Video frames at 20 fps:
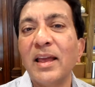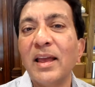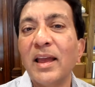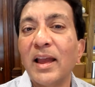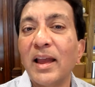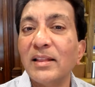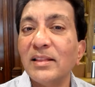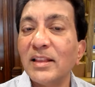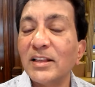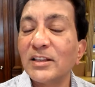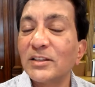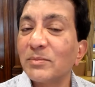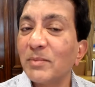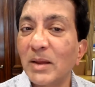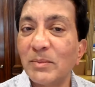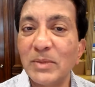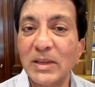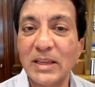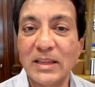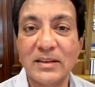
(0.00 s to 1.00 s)
And this might
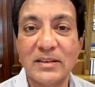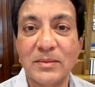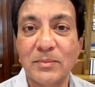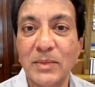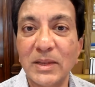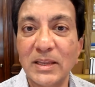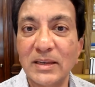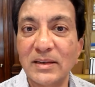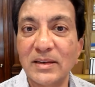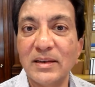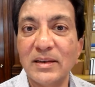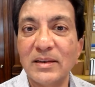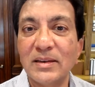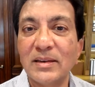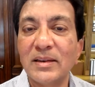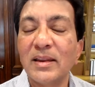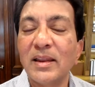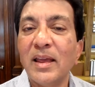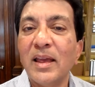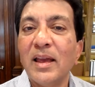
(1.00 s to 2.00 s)
be intermittent,
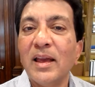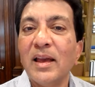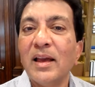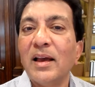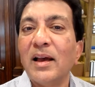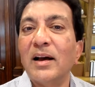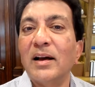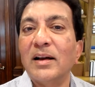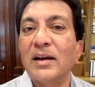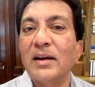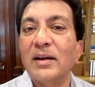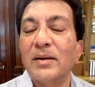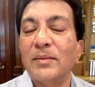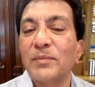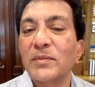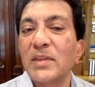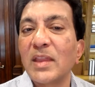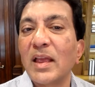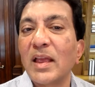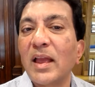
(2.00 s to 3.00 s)

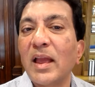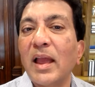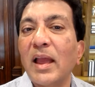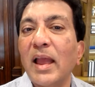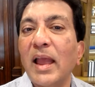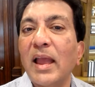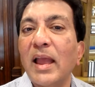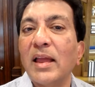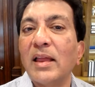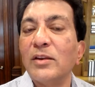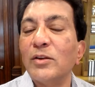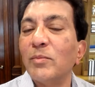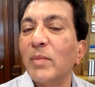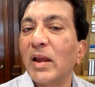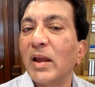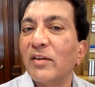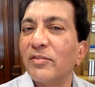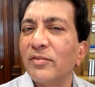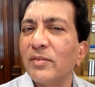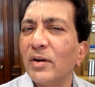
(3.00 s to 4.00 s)
and you may
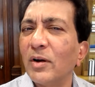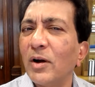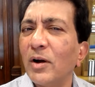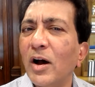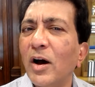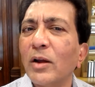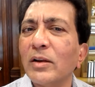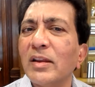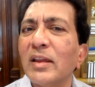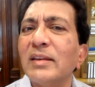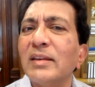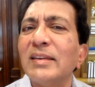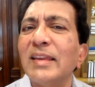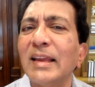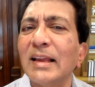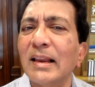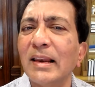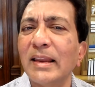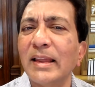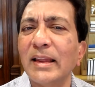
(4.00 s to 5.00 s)
have odd
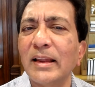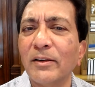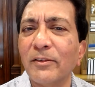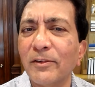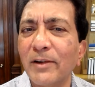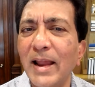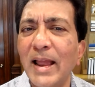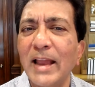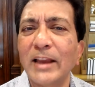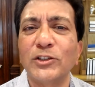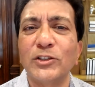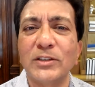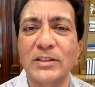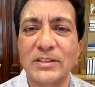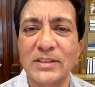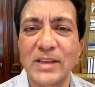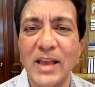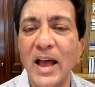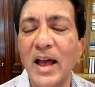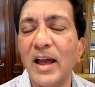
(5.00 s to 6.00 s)
tingling, rashes,
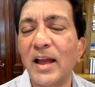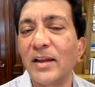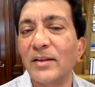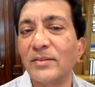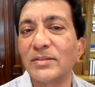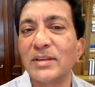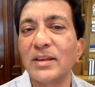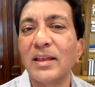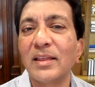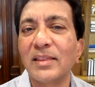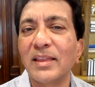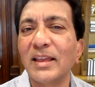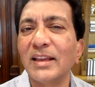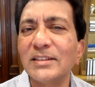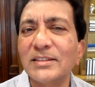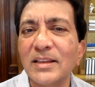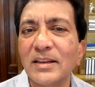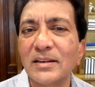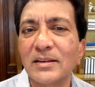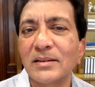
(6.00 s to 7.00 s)
hives, things
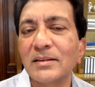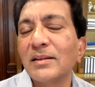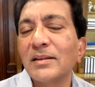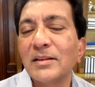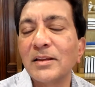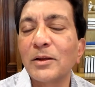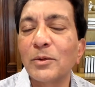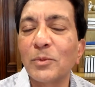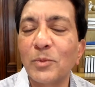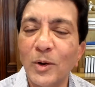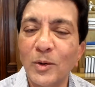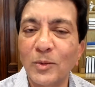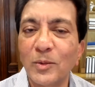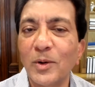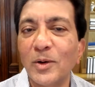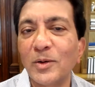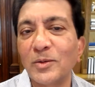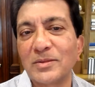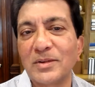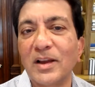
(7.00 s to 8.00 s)
that, quote,
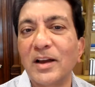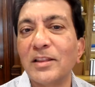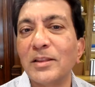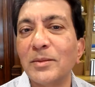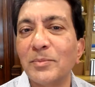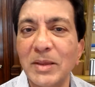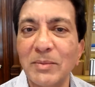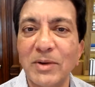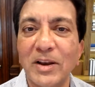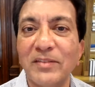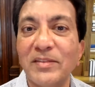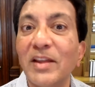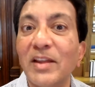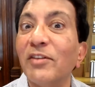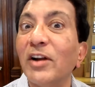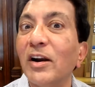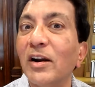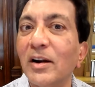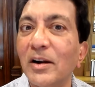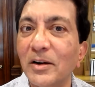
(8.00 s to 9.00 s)
quote, other people have never
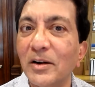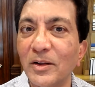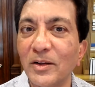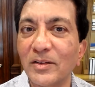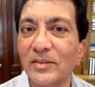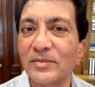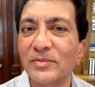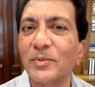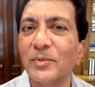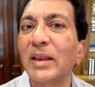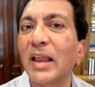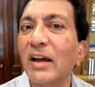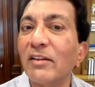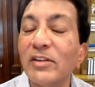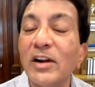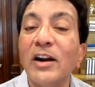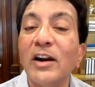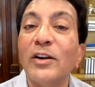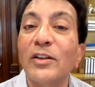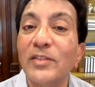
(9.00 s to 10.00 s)
heard of. Well, I've
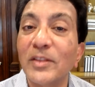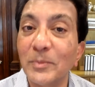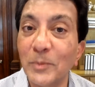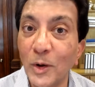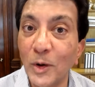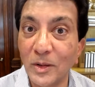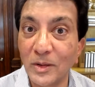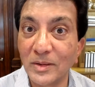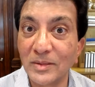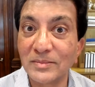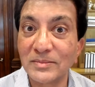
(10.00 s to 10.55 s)
heard of them all.